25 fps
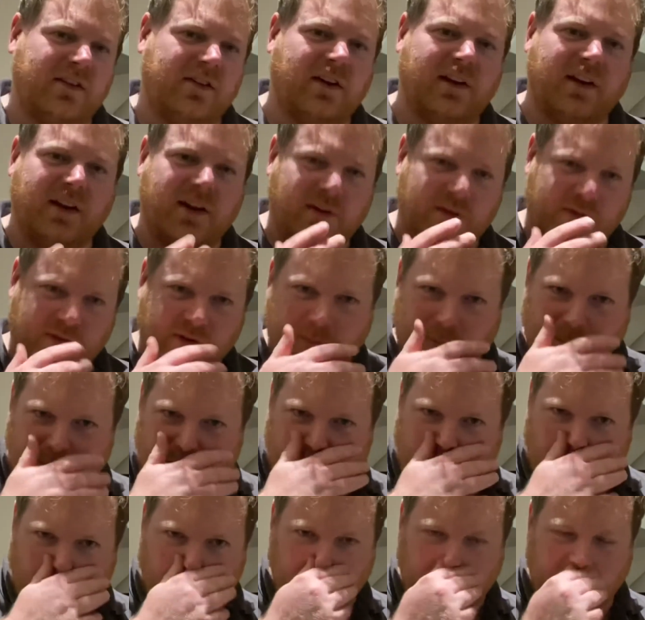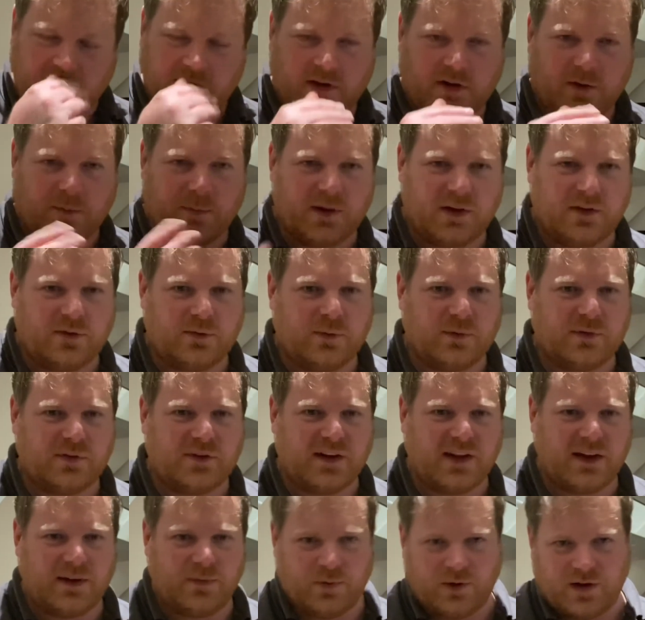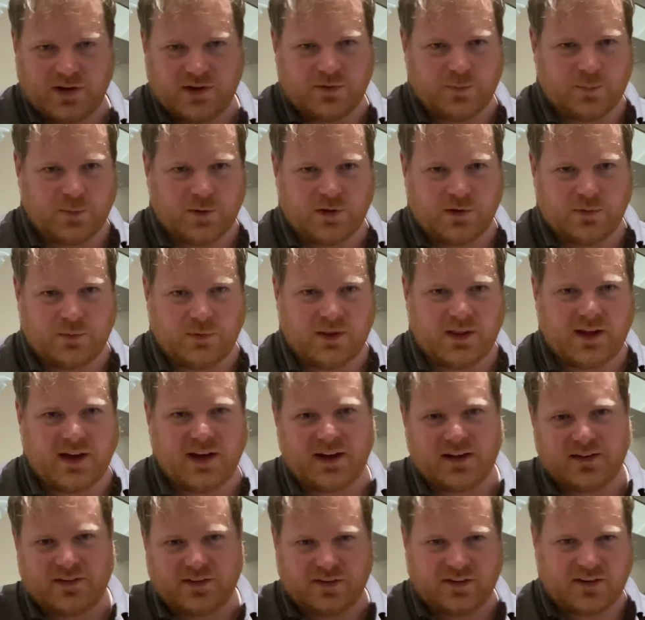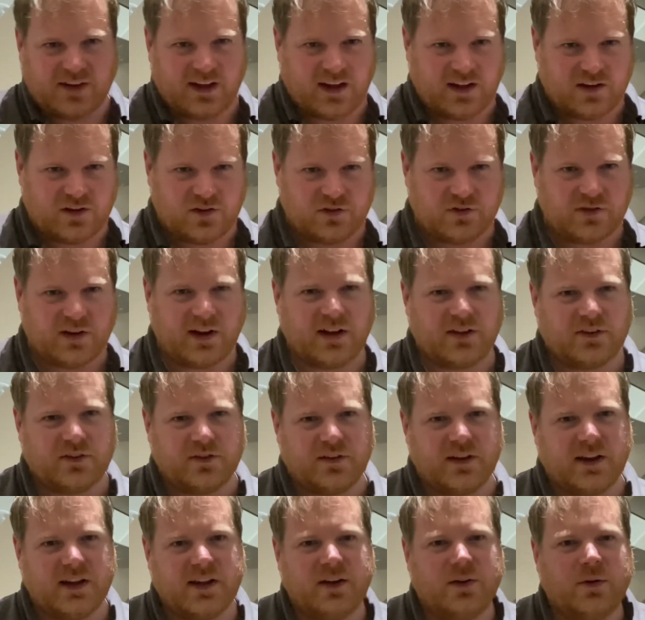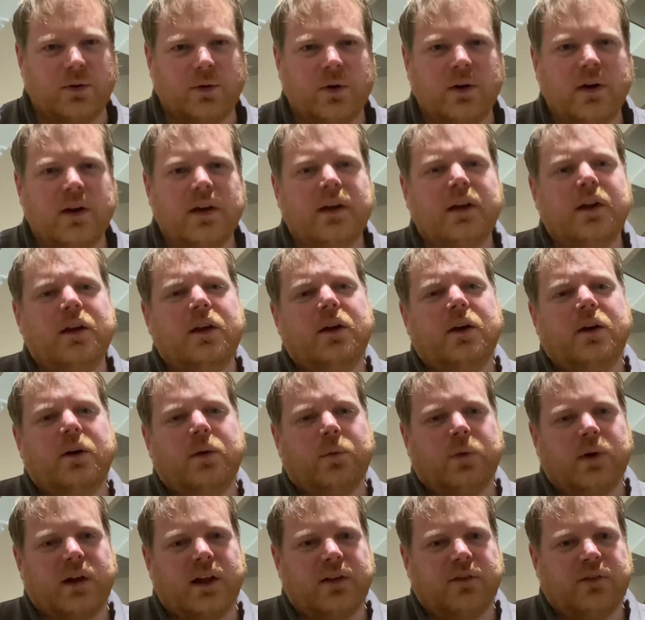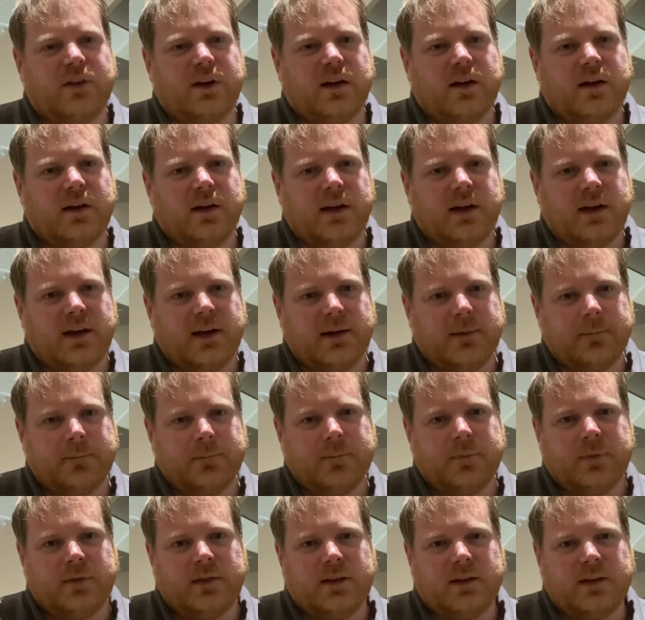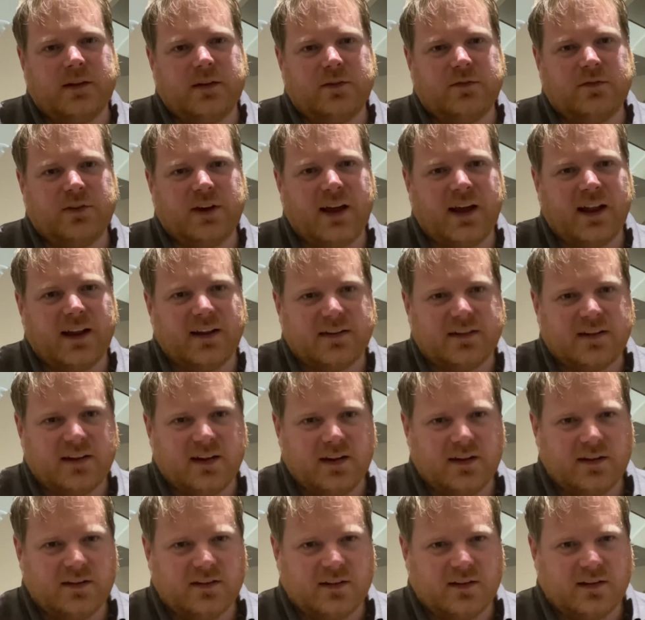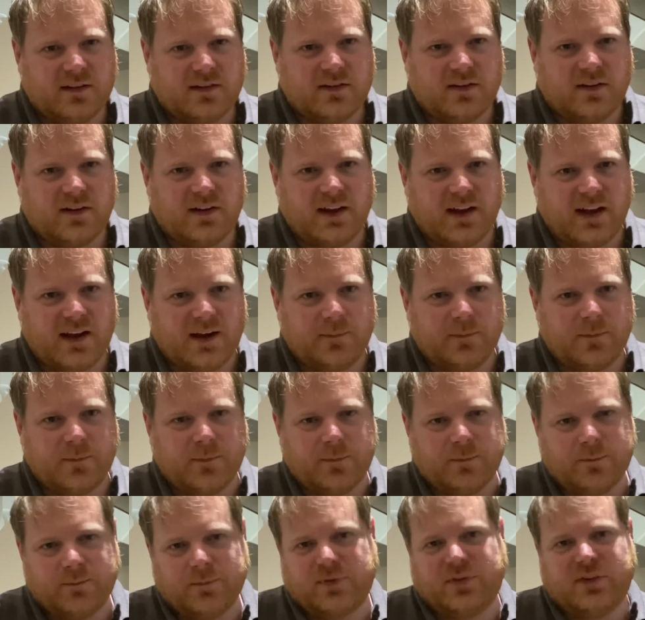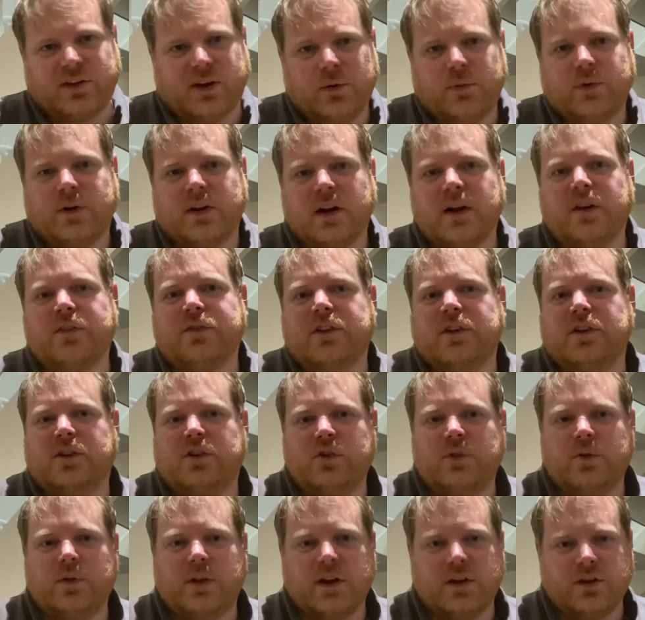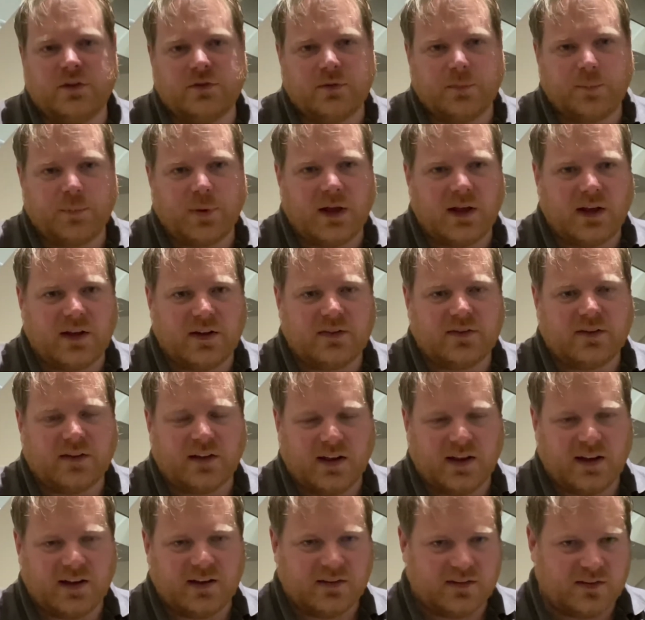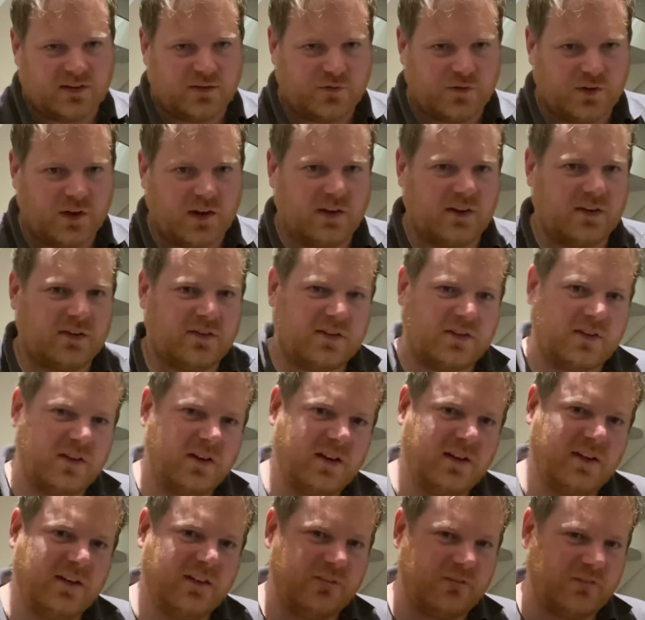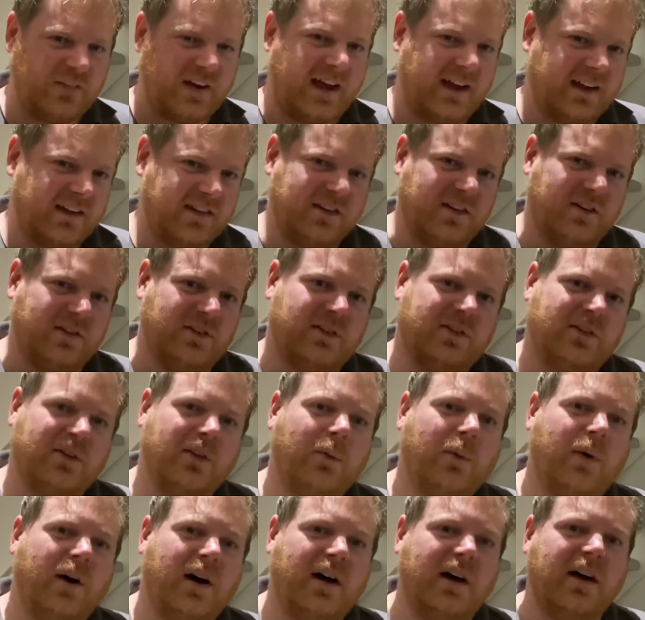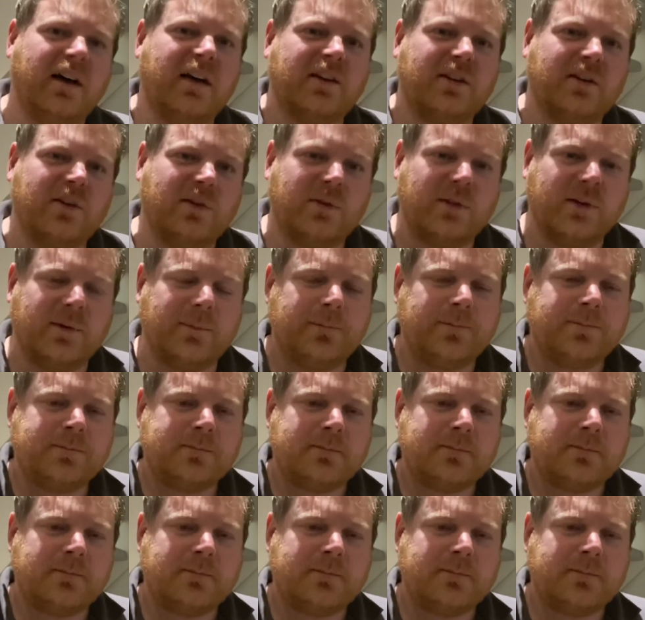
know some people in the comments will say, why'd you bother with that? Just get a contractor in or whatever. The reality is I am skilled enough to do those repairs. So that is the first factor as to why I do them.